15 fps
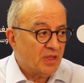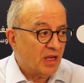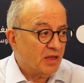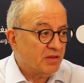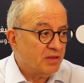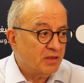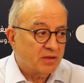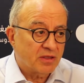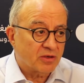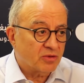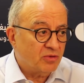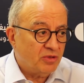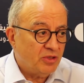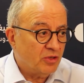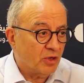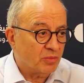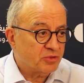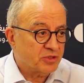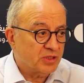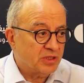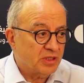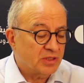I think their only
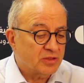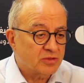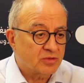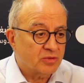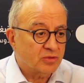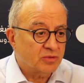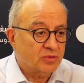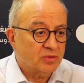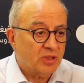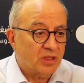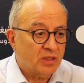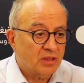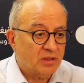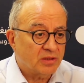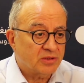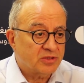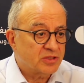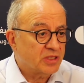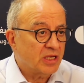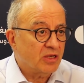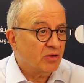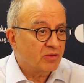option is to
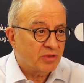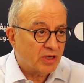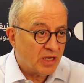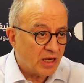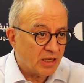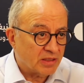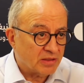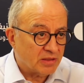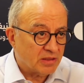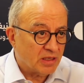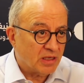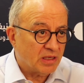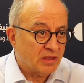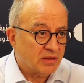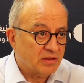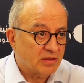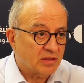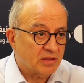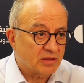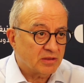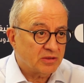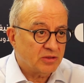stay on their land and
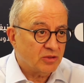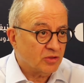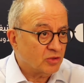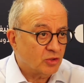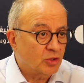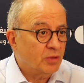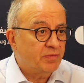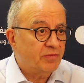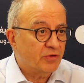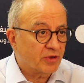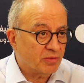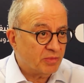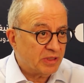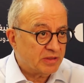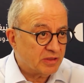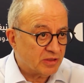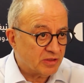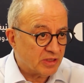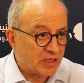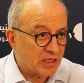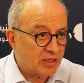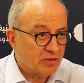hope for a better
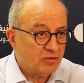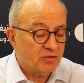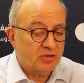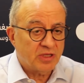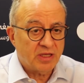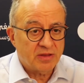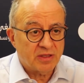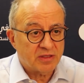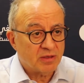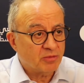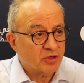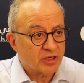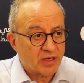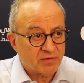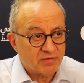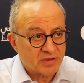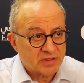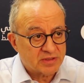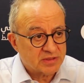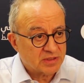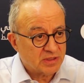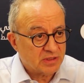day. Today, the
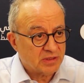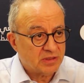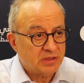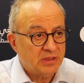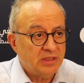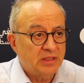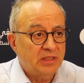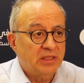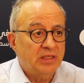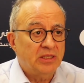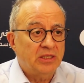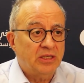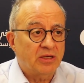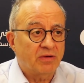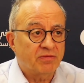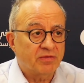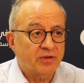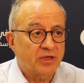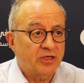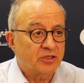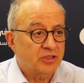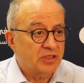demographics of the
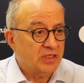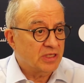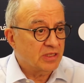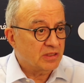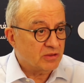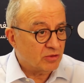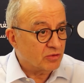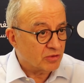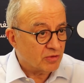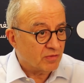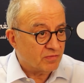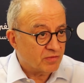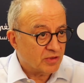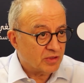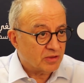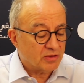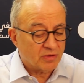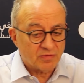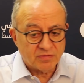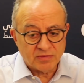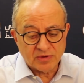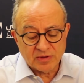region or of
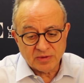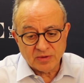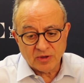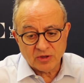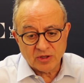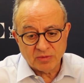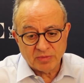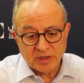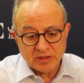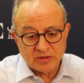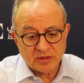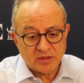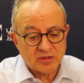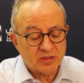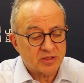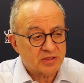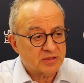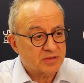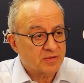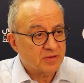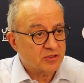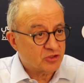the occupied
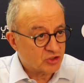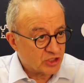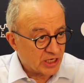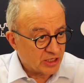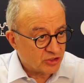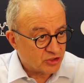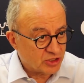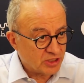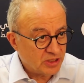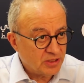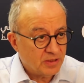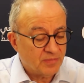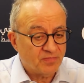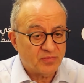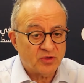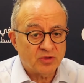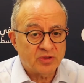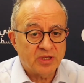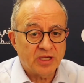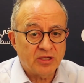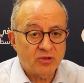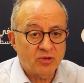territories is changing. And
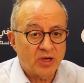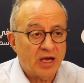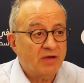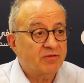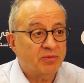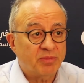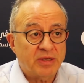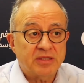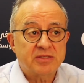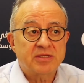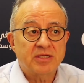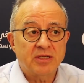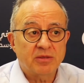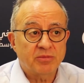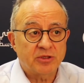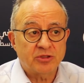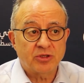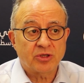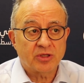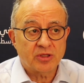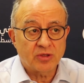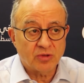today, you have a Palestinian
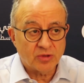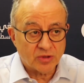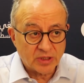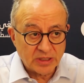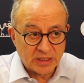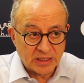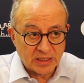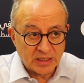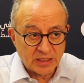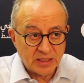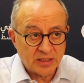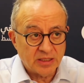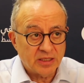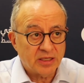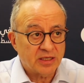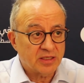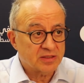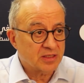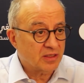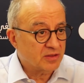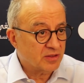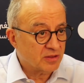majority already in areas
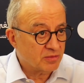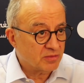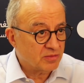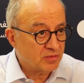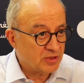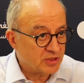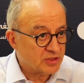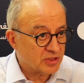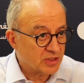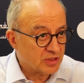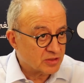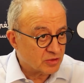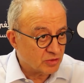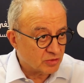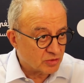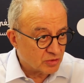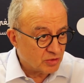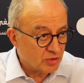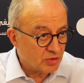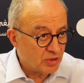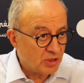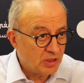under Israel's
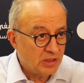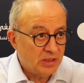control,